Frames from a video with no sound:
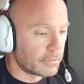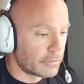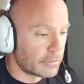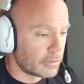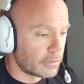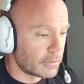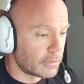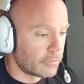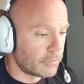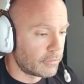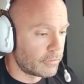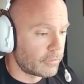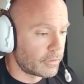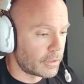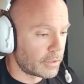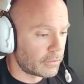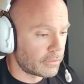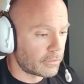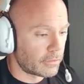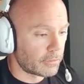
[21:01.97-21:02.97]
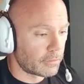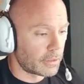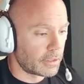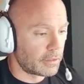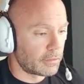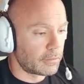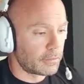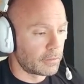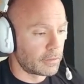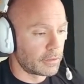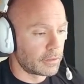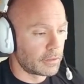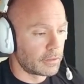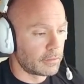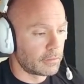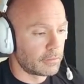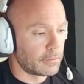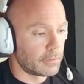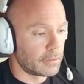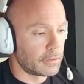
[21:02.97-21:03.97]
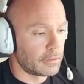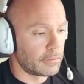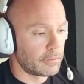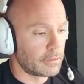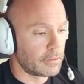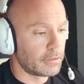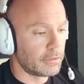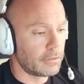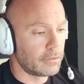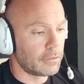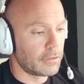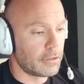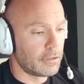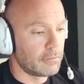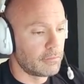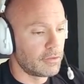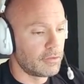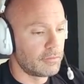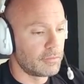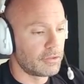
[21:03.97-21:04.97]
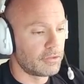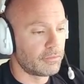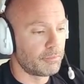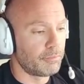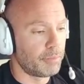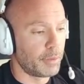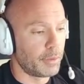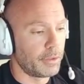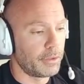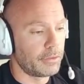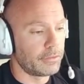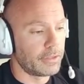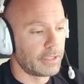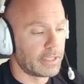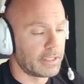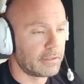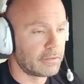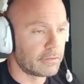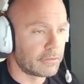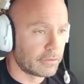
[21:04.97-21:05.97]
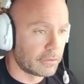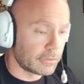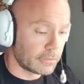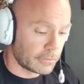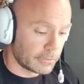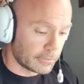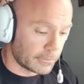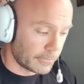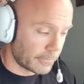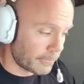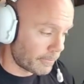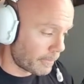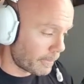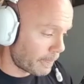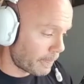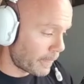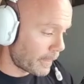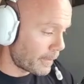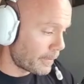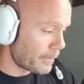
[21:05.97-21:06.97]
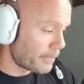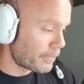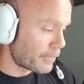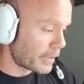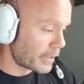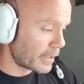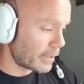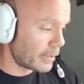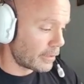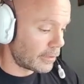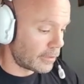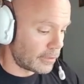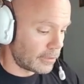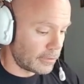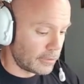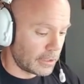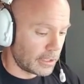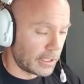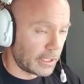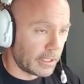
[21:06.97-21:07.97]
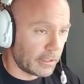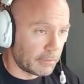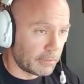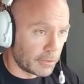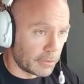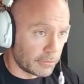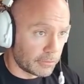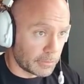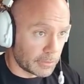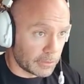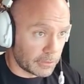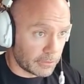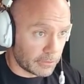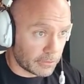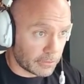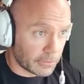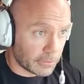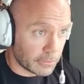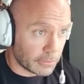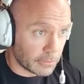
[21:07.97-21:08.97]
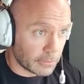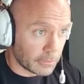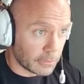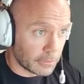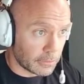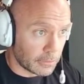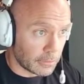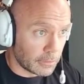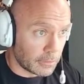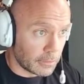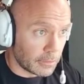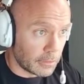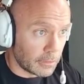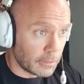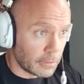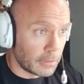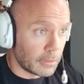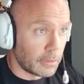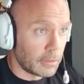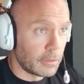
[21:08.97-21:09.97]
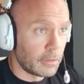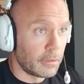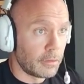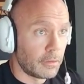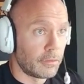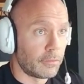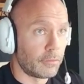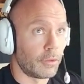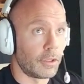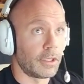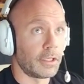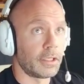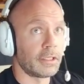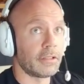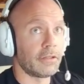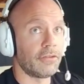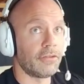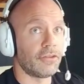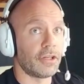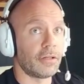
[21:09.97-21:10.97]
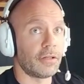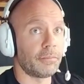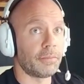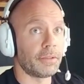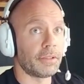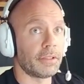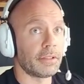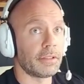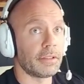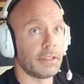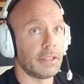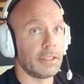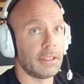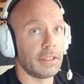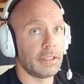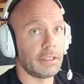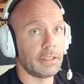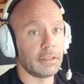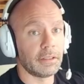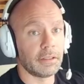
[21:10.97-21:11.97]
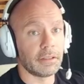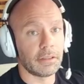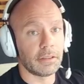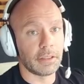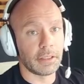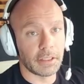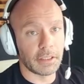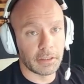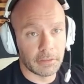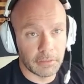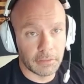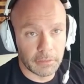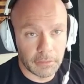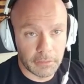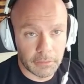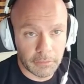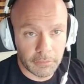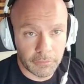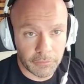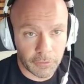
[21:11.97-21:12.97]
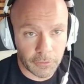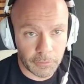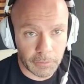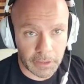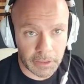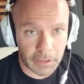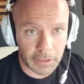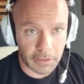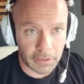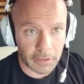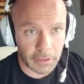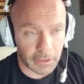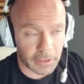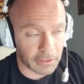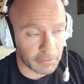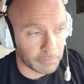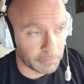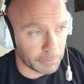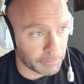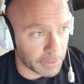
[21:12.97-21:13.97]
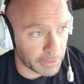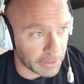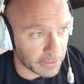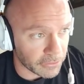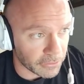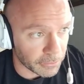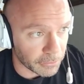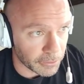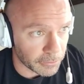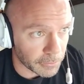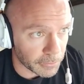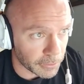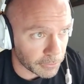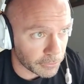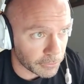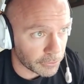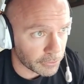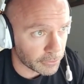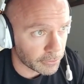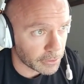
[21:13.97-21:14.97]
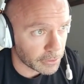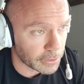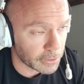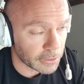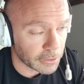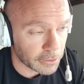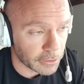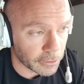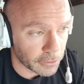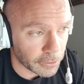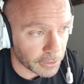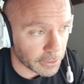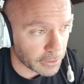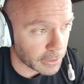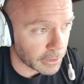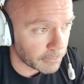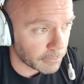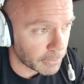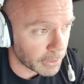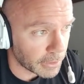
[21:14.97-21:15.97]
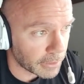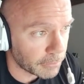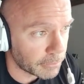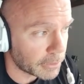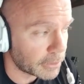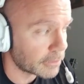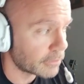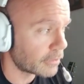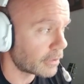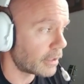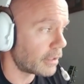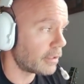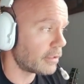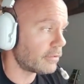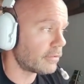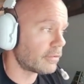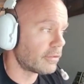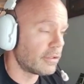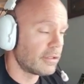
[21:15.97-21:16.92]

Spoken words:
if that's the right word? What do all movements boil down to? Okay, all leg movements, running, jumping, any leg, full body leg based movement he was doing there, including that med ball toss,